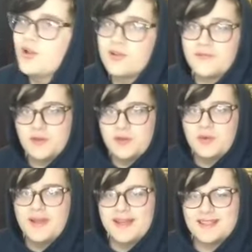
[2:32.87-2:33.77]
all of
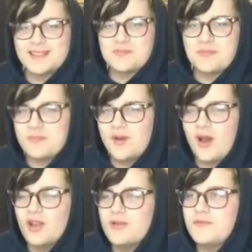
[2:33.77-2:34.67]
you ex
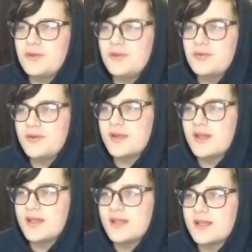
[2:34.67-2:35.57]
all of you
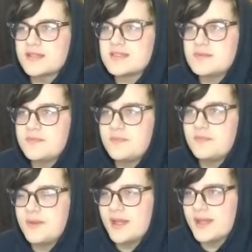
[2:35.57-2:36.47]

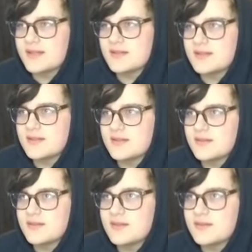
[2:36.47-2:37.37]
expect
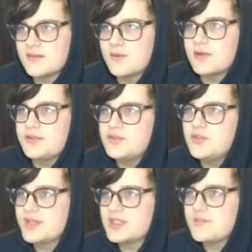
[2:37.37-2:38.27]
well
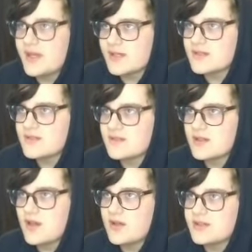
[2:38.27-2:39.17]
YouTube expects
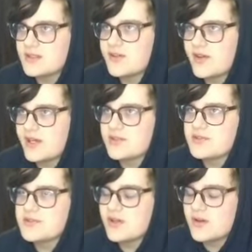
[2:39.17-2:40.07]
content
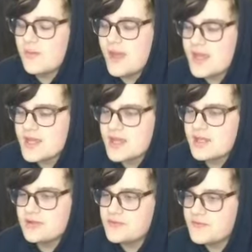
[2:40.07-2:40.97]
creators to make
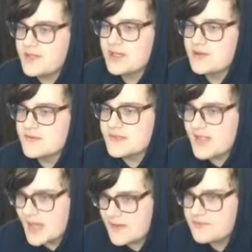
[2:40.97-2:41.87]
YouTube videos
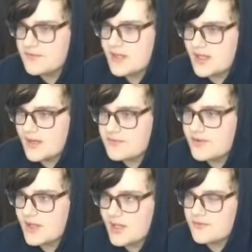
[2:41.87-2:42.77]
day after day
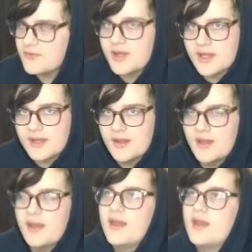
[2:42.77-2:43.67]
after day after day.
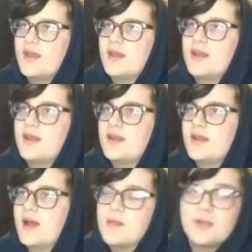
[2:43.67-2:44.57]

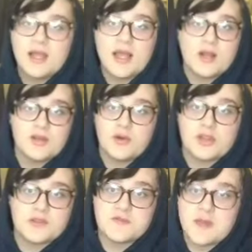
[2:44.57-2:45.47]
And I'm not like
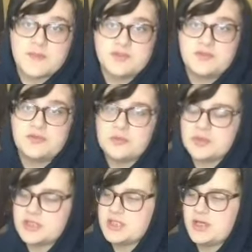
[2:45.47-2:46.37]
one of those famous
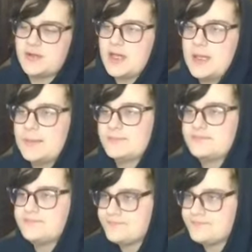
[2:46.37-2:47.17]
YouTubers, no, I'm